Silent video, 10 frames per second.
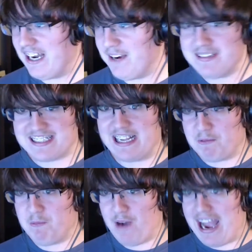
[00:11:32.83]
was like,
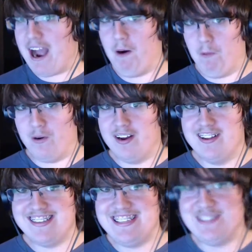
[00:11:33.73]
wow,
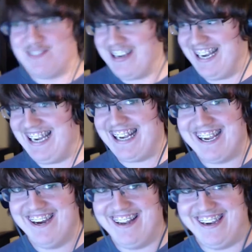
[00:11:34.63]
this is really
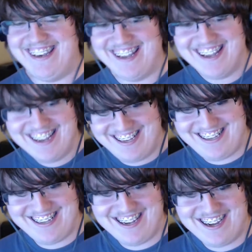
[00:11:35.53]
good.
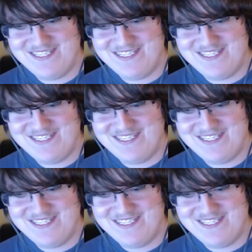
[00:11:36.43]
You know.